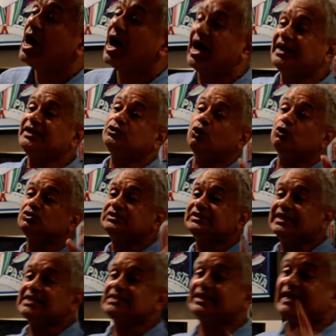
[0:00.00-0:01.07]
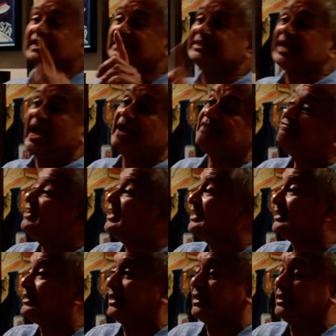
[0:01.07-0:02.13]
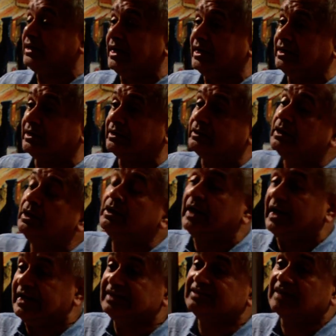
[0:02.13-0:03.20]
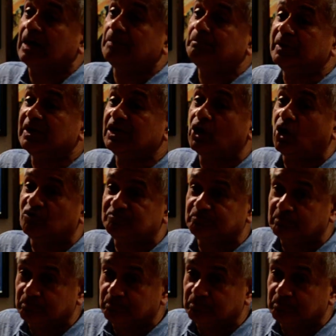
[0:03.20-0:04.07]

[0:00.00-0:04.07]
I don't think there is ever an example of